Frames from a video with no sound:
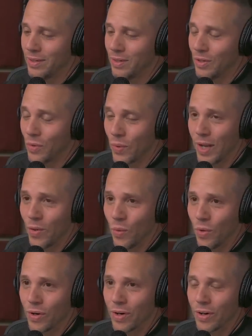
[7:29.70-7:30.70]
great
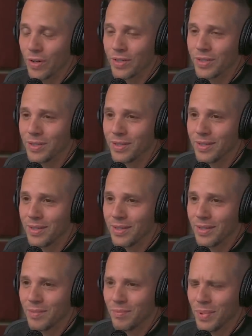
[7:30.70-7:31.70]
workers.
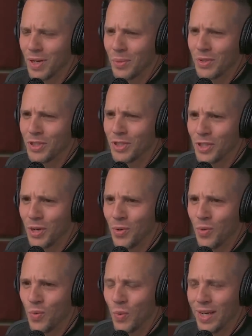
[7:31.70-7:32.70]
But it was so
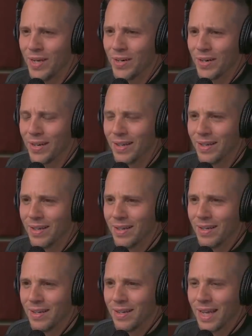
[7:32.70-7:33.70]
weird.
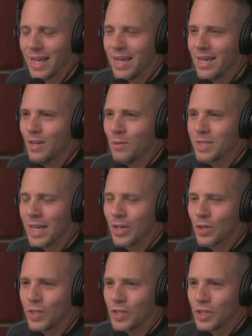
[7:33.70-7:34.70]
Like, it was like
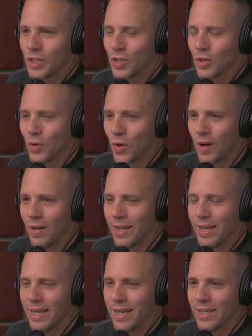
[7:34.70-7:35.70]
Christian's
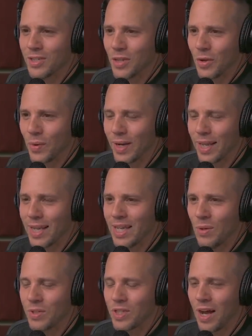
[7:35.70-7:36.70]
crawling and he gets in the ring. Like,
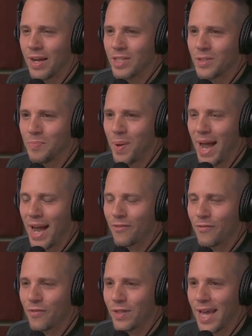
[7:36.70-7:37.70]
he was on his back
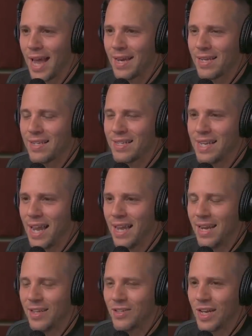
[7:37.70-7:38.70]
flat,
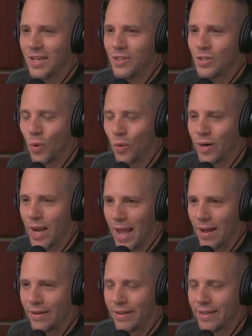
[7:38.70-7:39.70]
dead as a
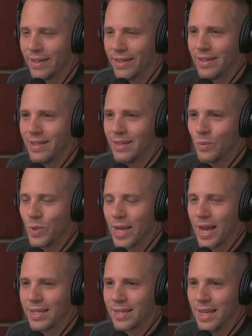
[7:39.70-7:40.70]
doornail when they
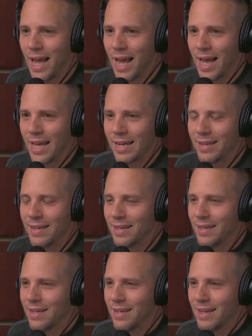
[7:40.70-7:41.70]
got to nine.
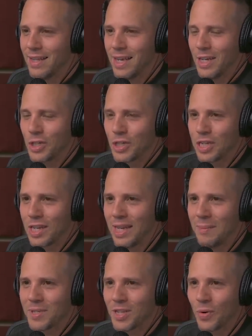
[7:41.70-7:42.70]
And then he just
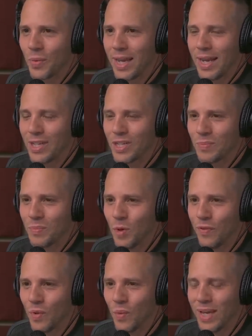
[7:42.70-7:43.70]
leaps in the ring and hits his
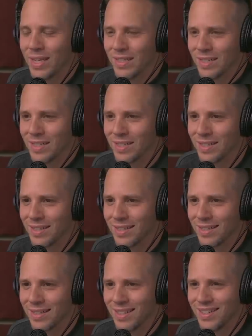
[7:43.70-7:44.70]
move and wins.
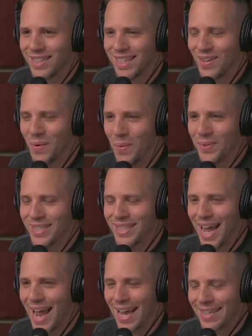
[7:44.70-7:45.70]
I was like, what was
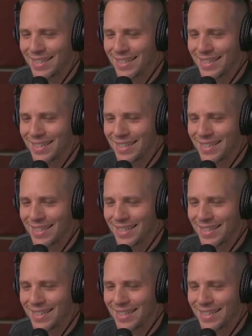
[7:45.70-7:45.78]
that?